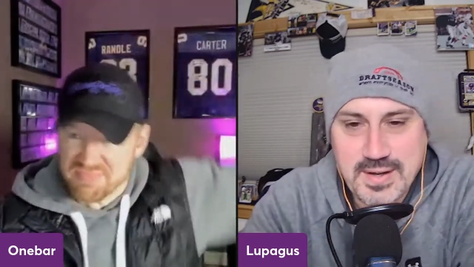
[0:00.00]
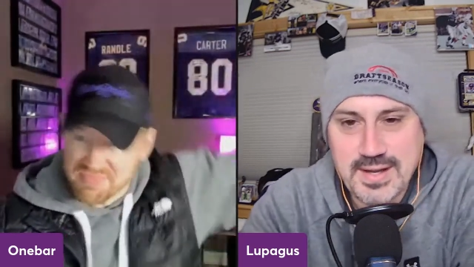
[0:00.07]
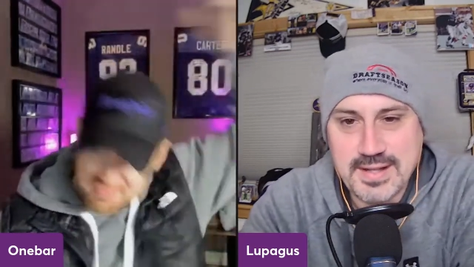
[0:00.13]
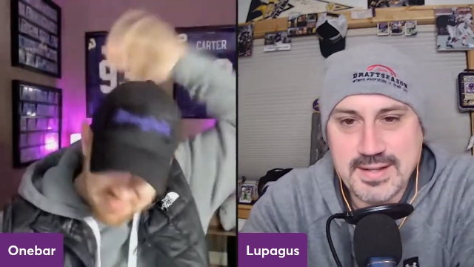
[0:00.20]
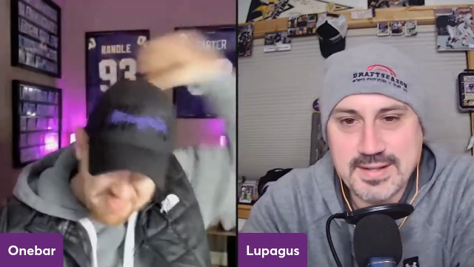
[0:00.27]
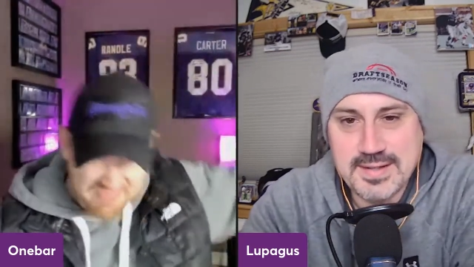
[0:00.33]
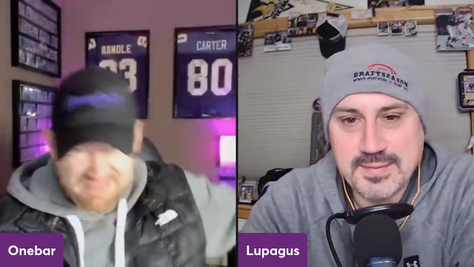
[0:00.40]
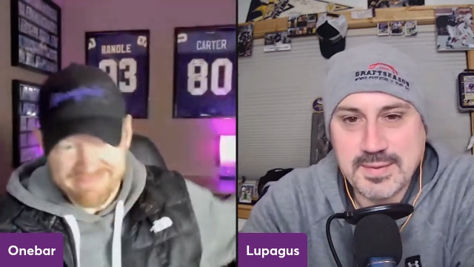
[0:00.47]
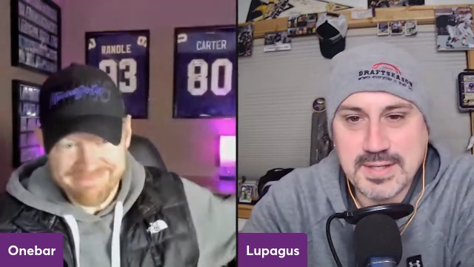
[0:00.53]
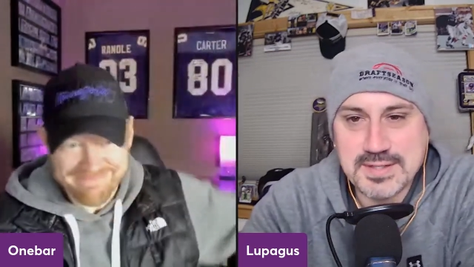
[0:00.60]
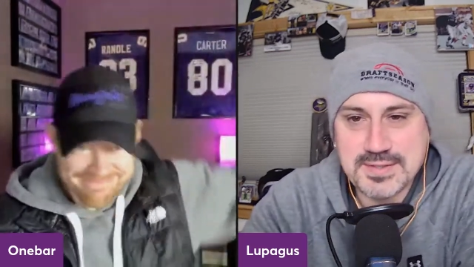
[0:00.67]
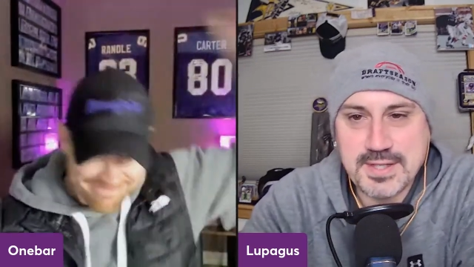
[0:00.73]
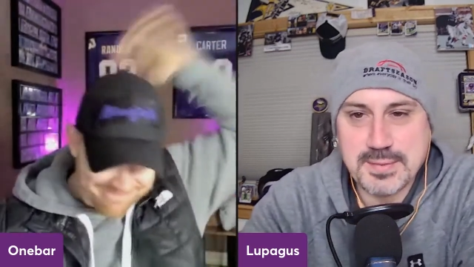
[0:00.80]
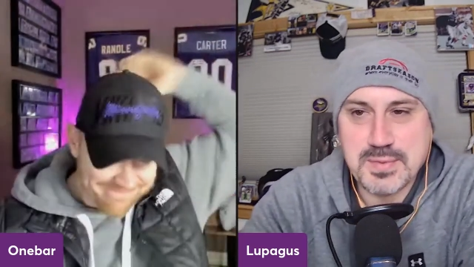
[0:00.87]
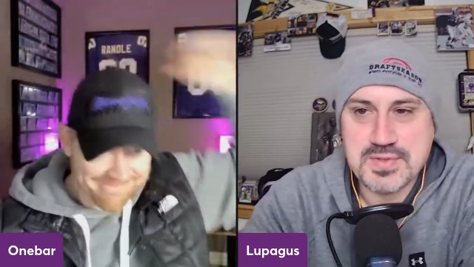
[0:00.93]
Speaker 1: All right.
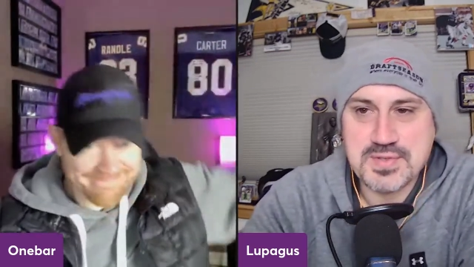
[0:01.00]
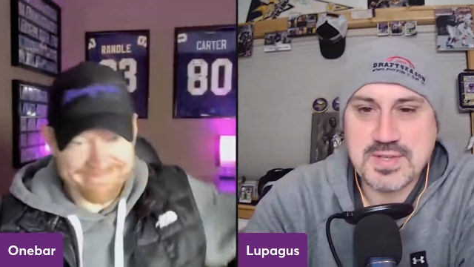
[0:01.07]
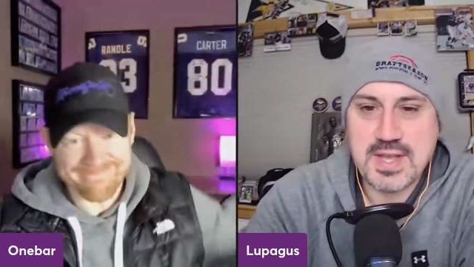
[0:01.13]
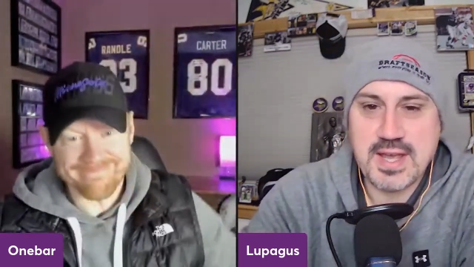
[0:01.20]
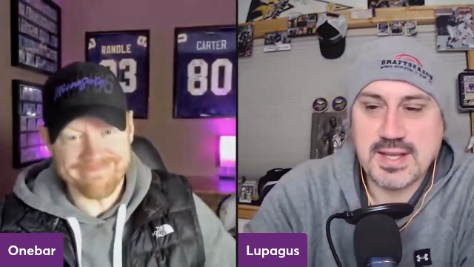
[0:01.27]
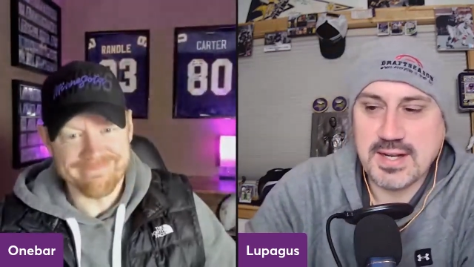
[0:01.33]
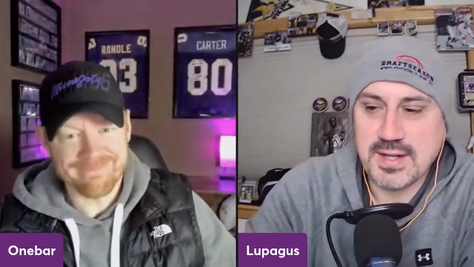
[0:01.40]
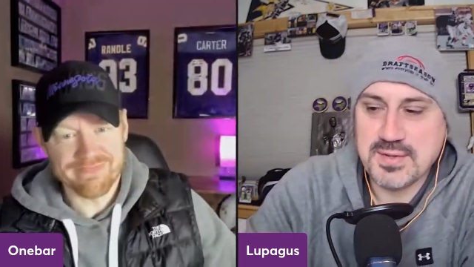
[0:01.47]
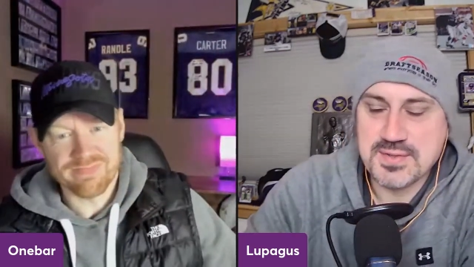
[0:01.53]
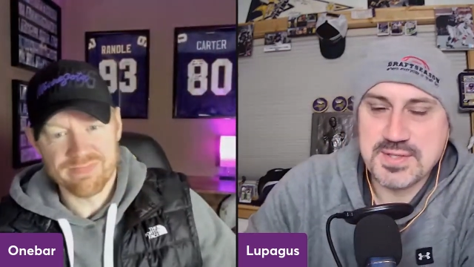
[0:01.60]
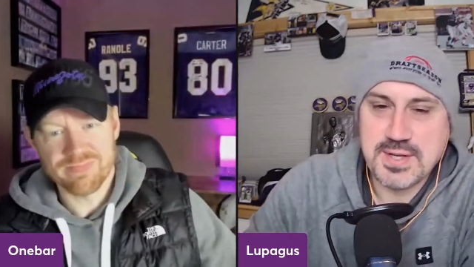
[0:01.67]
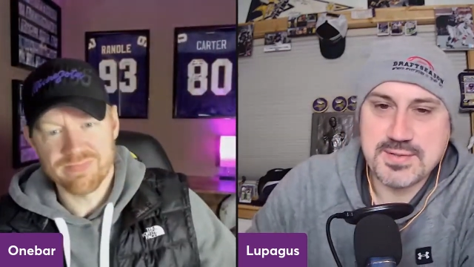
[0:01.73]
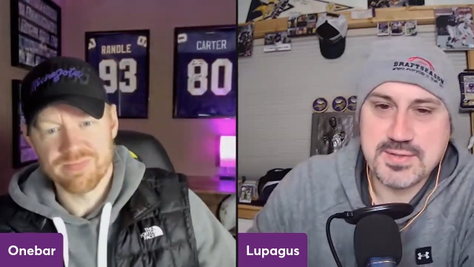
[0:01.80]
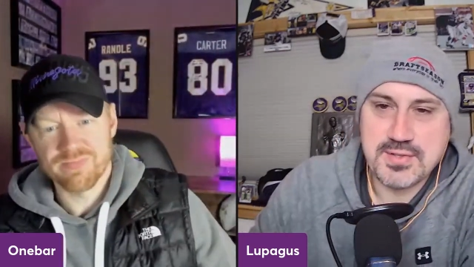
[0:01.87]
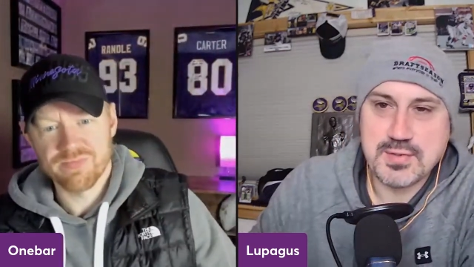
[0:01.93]
What do you guys think about Zach
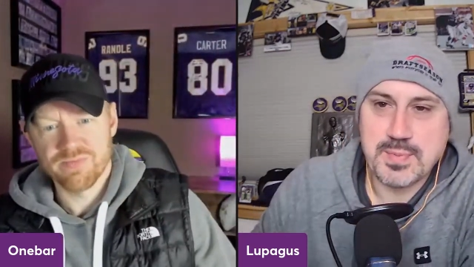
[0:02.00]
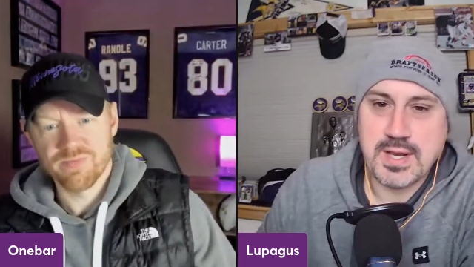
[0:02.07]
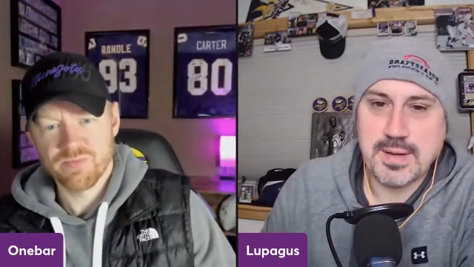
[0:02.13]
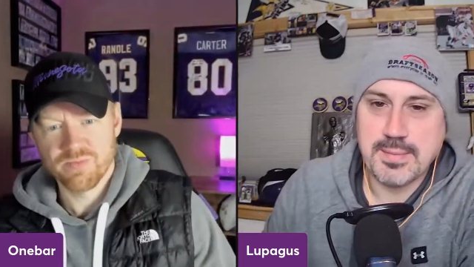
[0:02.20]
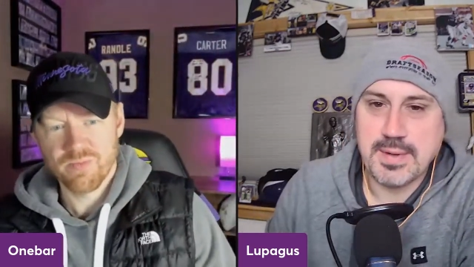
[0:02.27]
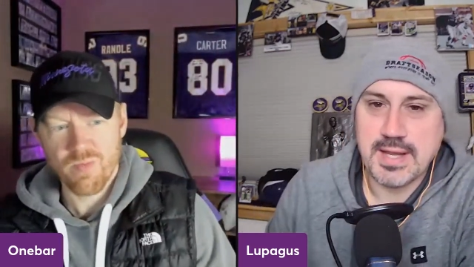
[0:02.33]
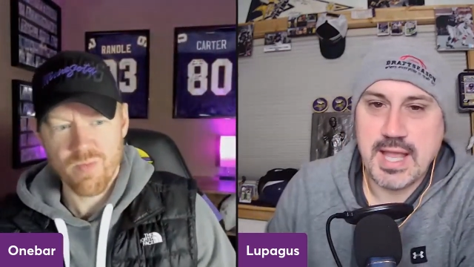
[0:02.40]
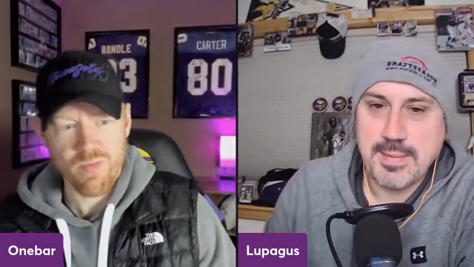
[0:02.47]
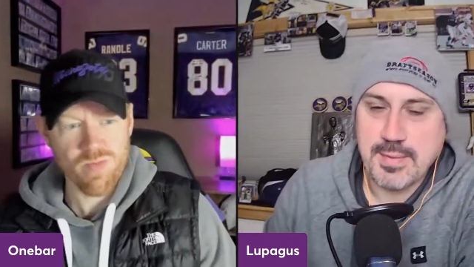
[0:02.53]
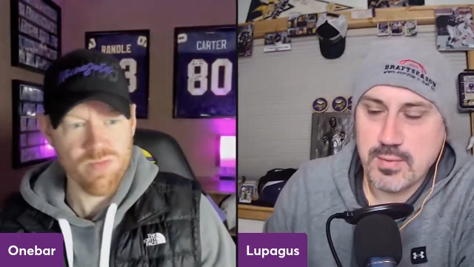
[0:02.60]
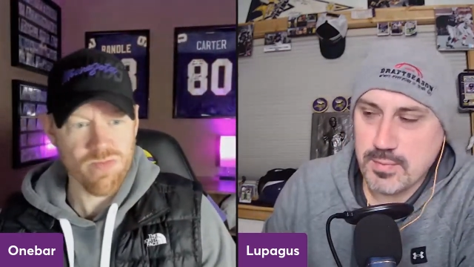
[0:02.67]
and all those years he spent at